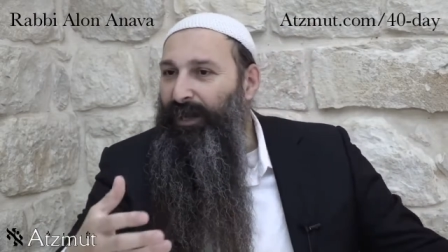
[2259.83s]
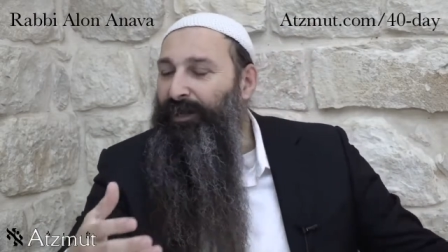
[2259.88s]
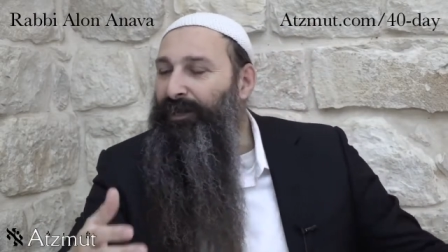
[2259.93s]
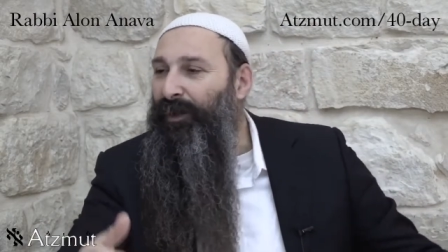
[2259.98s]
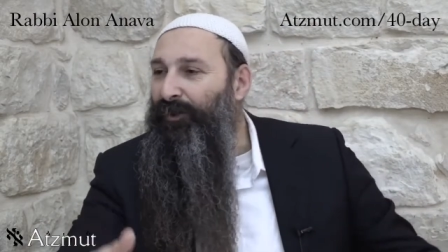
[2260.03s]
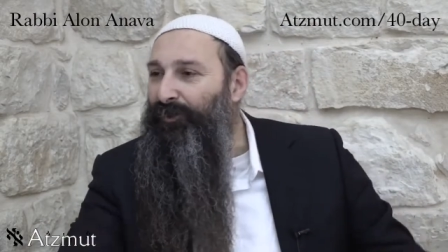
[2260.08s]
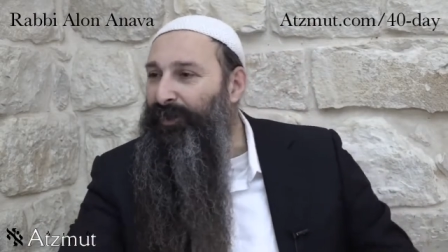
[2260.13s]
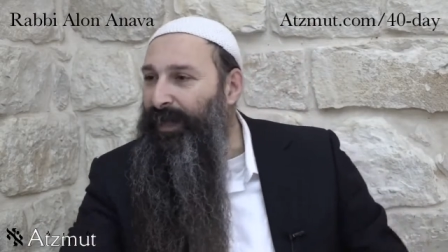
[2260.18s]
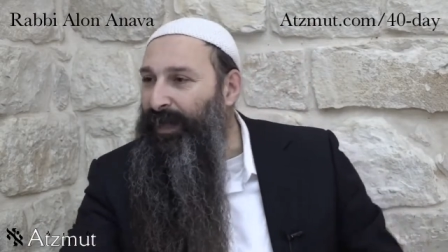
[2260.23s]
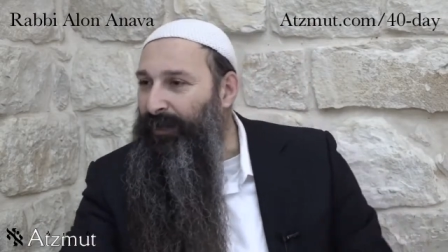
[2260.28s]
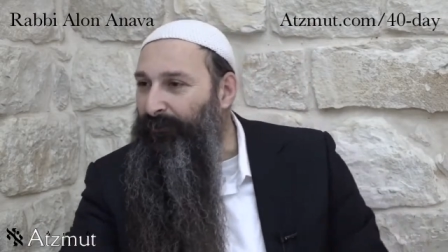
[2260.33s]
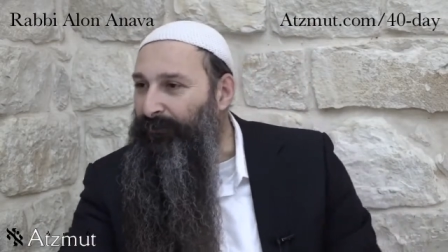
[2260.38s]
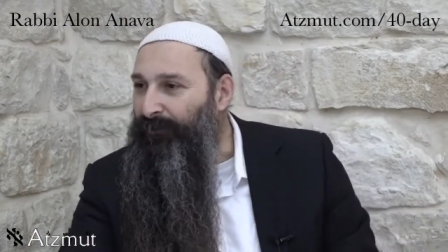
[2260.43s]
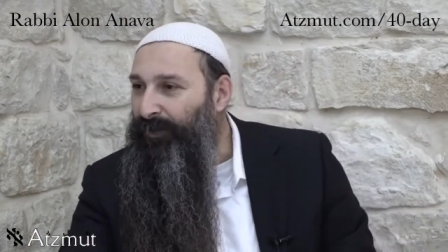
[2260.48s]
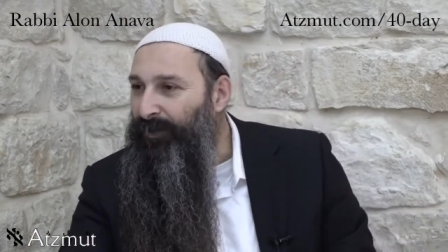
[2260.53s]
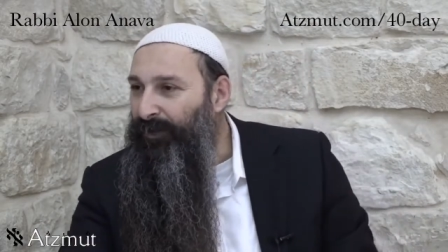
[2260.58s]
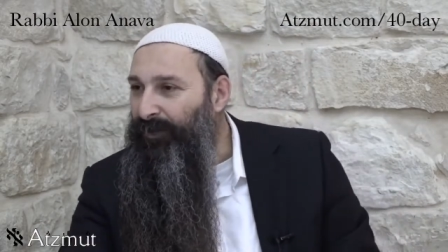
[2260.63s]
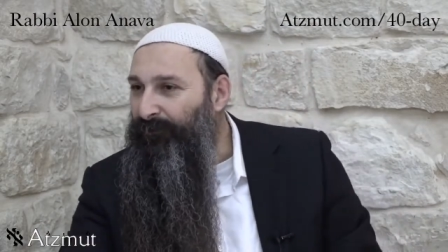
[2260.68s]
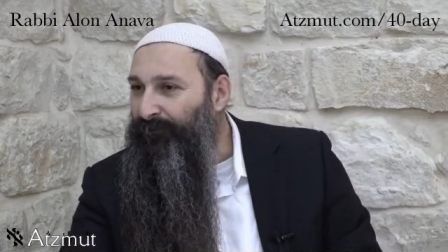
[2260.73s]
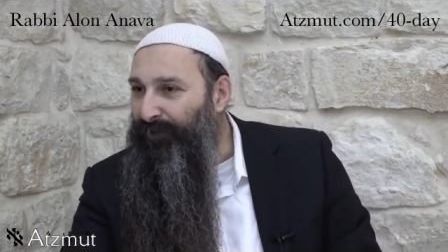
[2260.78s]
in our
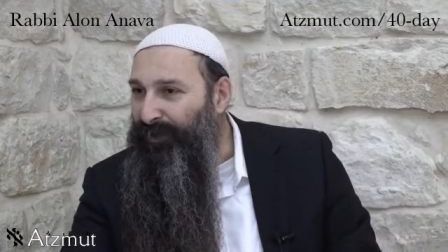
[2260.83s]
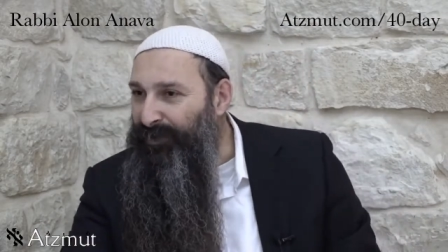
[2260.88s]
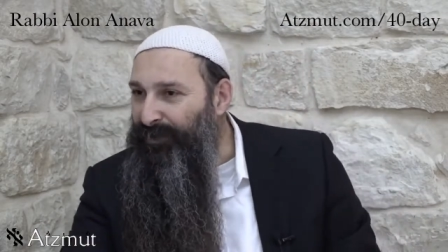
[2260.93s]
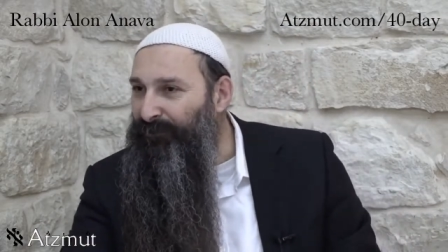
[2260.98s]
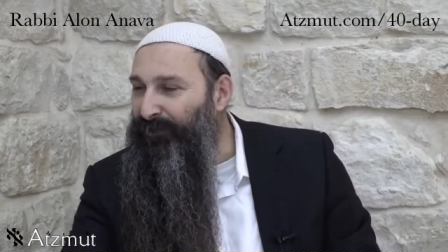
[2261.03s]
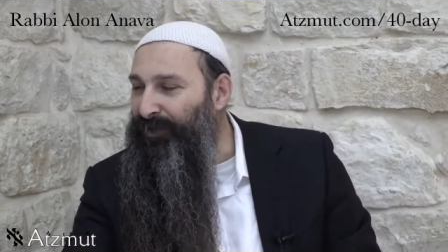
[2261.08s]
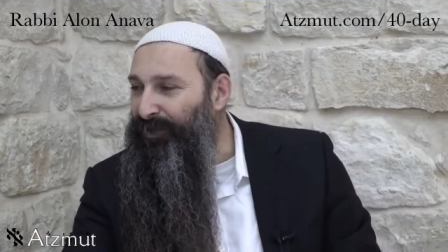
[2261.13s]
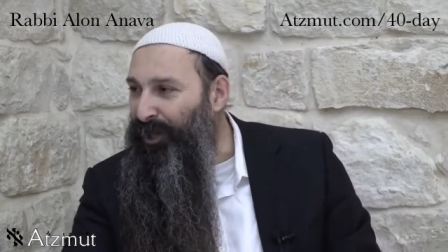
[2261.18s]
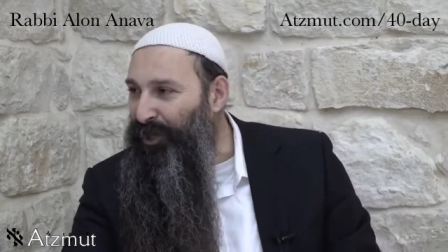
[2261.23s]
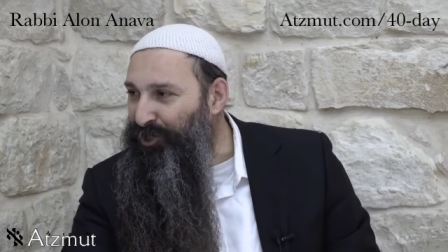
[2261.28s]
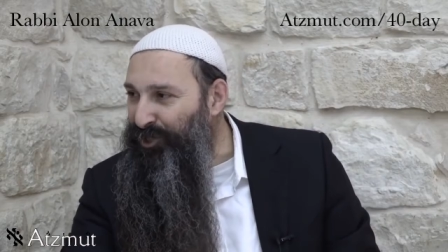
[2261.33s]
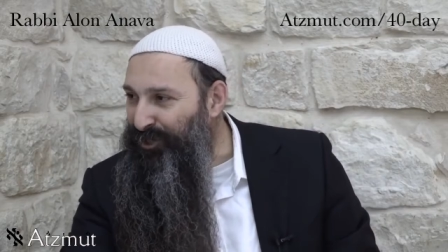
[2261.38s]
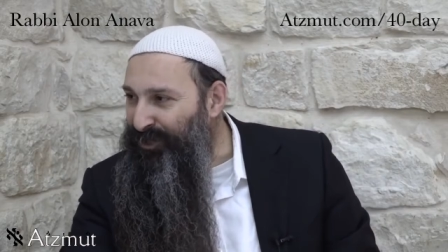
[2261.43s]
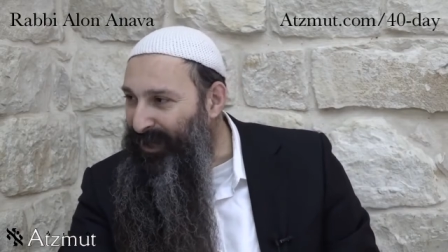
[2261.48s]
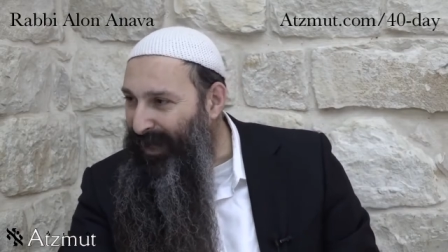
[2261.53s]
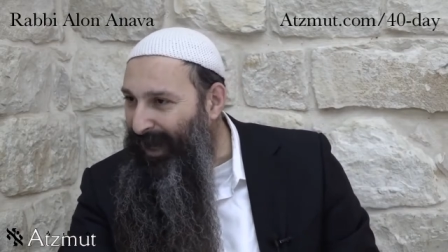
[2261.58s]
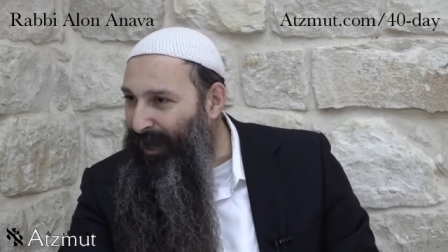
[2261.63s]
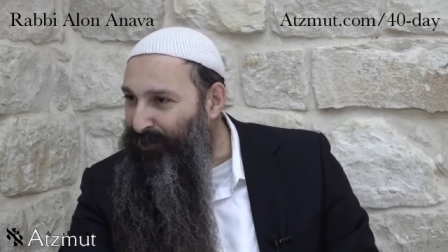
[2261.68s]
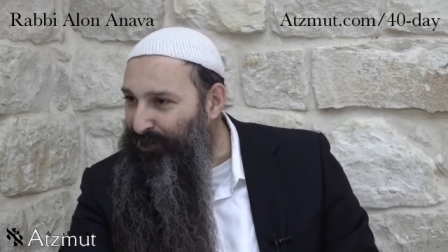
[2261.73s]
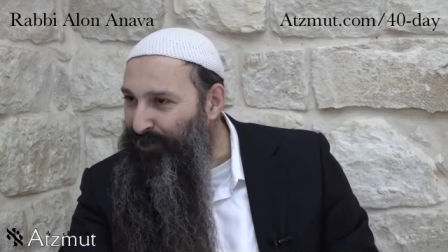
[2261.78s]
name. Bet HaMikdash is
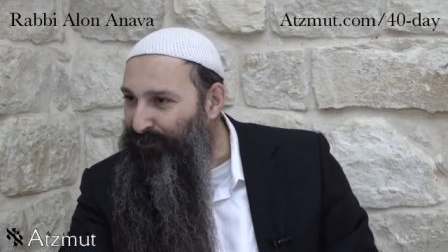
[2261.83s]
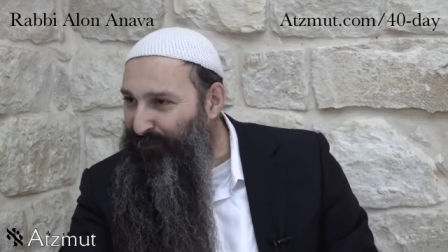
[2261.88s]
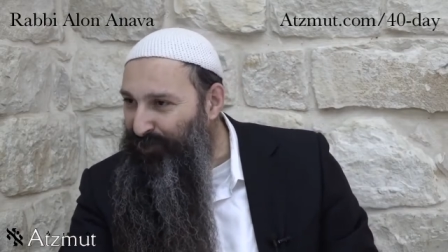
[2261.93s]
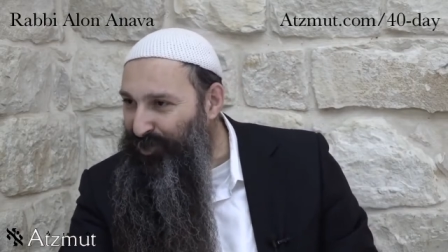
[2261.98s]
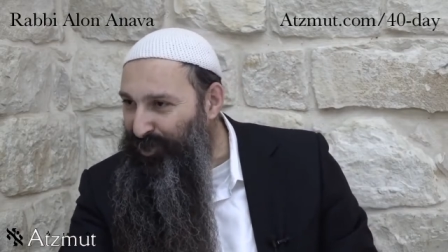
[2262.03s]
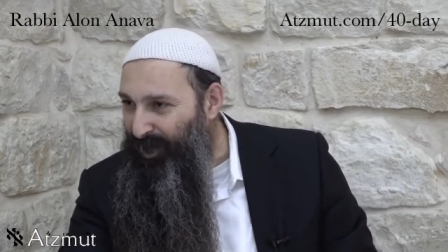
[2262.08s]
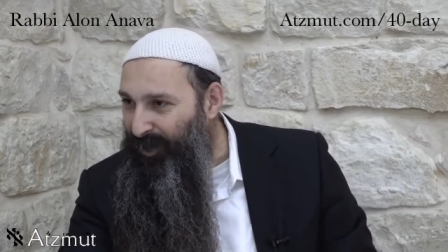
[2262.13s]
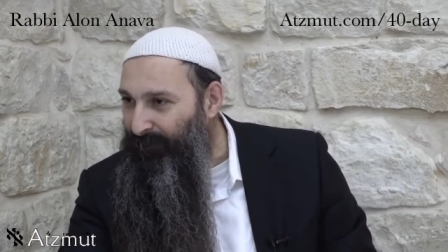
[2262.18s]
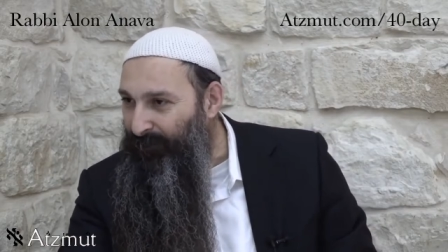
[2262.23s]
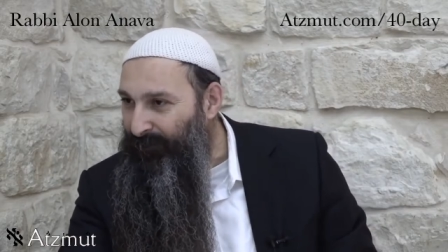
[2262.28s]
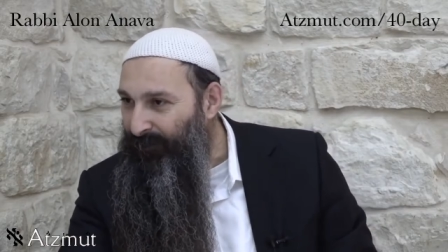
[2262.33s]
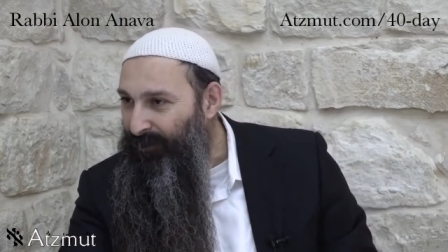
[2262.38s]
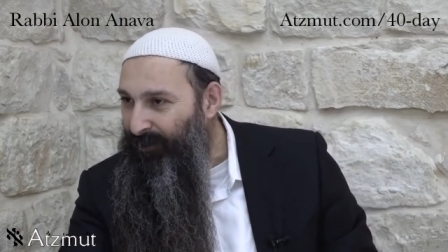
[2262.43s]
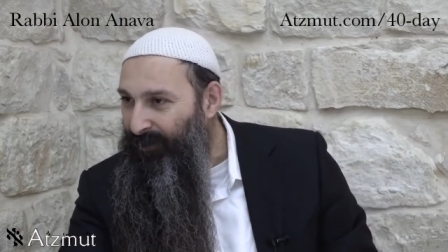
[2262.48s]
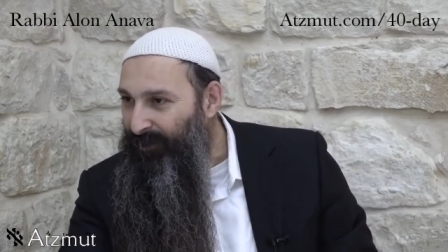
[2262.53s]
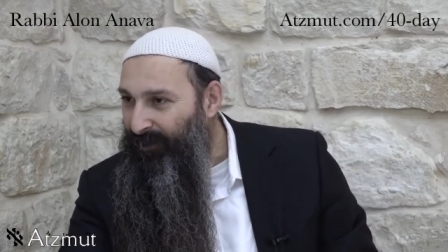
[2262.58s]
the house of Hashem.